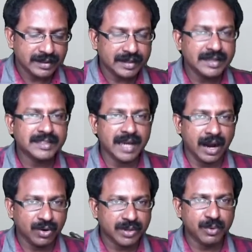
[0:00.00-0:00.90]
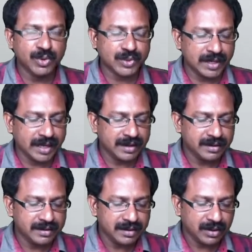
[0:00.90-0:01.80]
is the outermost
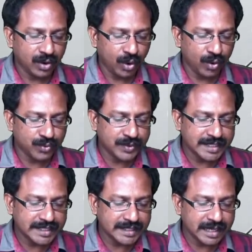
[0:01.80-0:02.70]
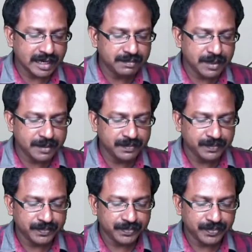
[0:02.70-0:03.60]
layer of the cerebrum
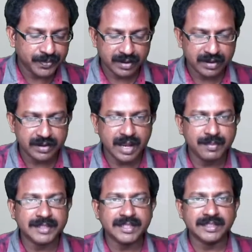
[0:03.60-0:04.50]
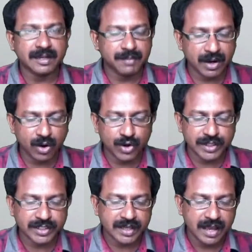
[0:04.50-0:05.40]
named as the cerebral
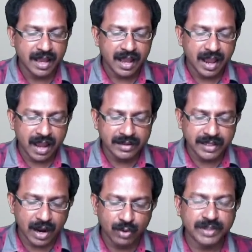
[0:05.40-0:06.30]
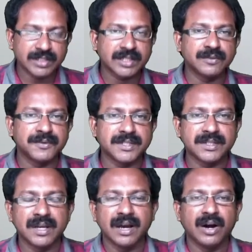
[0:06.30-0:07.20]
cortex, and the outer
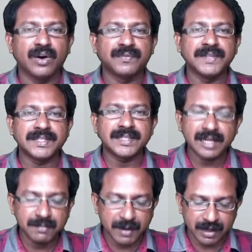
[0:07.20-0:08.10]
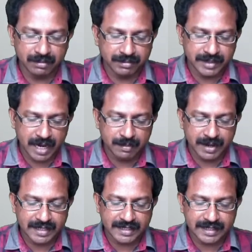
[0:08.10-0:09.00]
surface of the cerebellum named
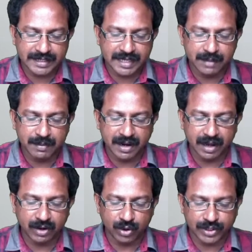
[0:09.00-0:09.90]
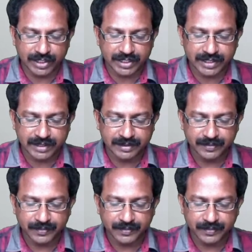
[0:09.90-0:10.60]
as cerebellar cortex.